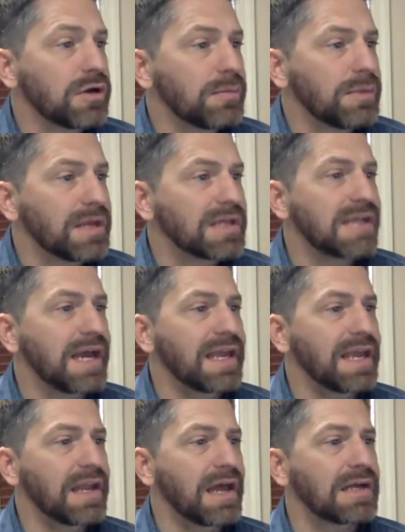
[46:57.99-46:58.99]
Because I
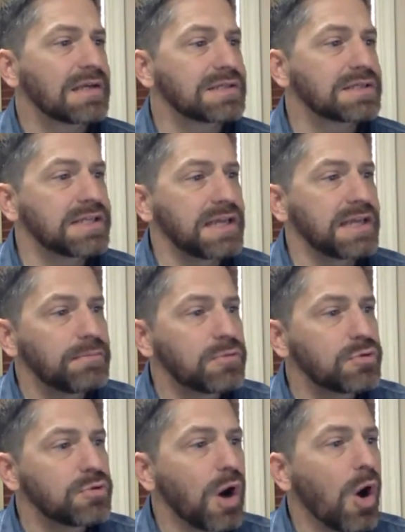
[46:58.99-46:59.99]
cannot seem
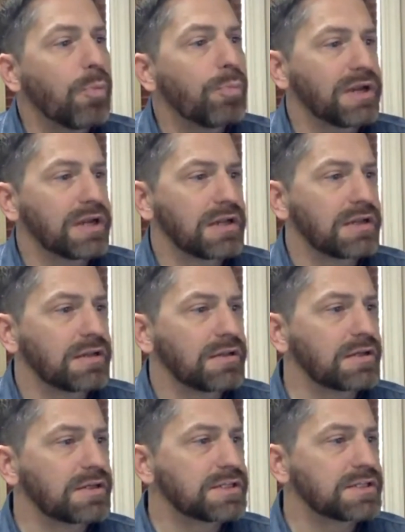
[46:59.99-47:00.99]
to open it to
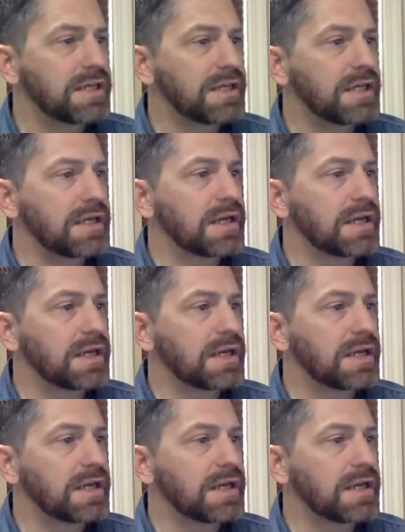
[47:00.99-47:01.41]
see.